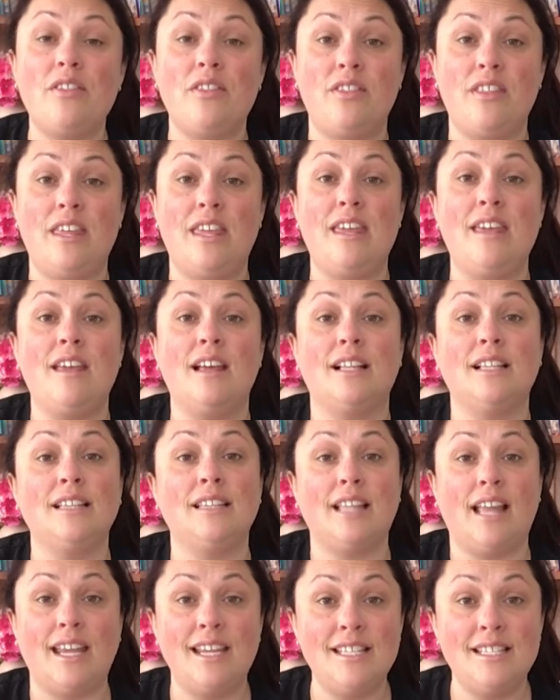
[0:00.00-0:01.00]
the
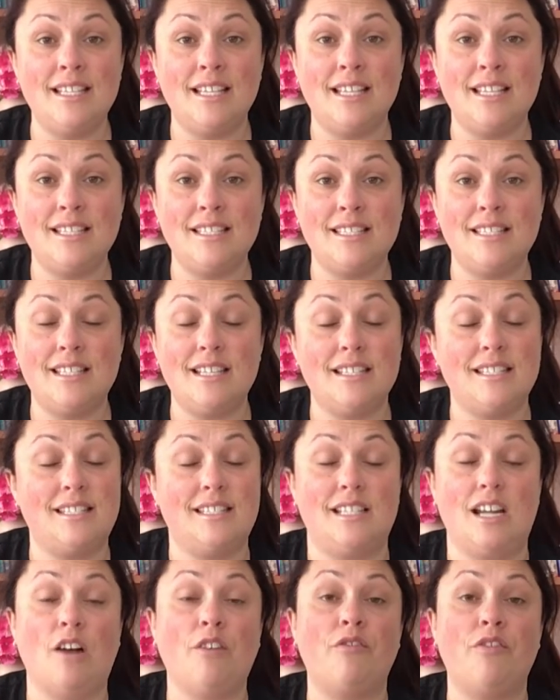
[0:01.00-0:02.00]
latest
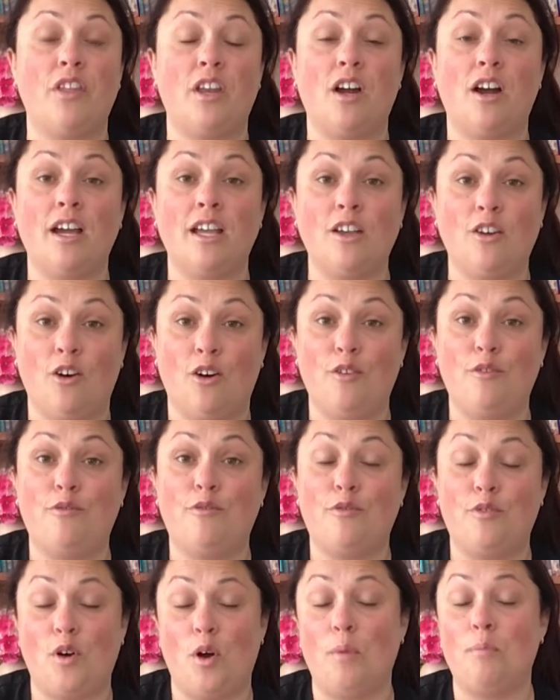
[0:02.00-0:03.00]
stuff that I
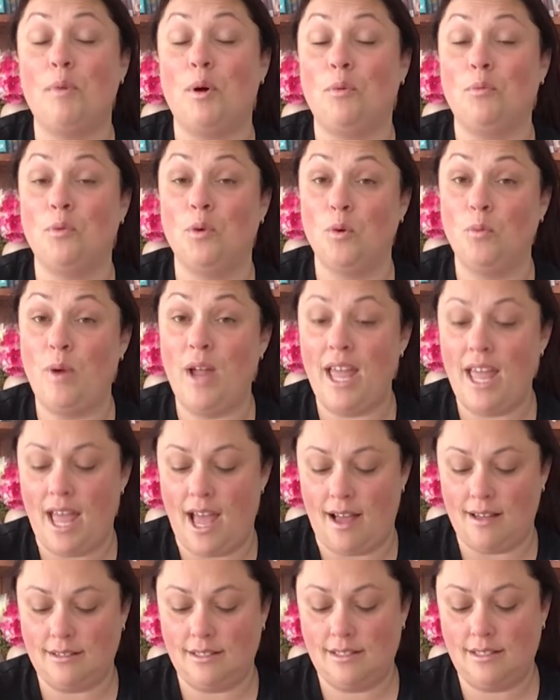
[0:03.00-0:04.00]
got from Wool
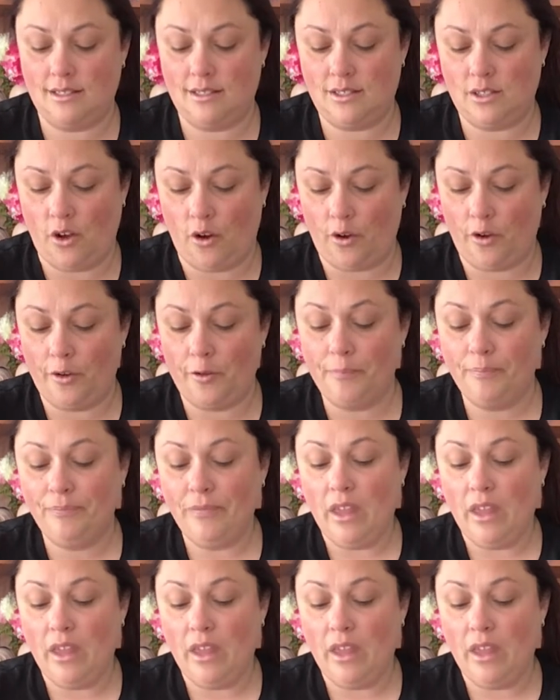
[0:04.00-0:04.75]
Warehouse. So,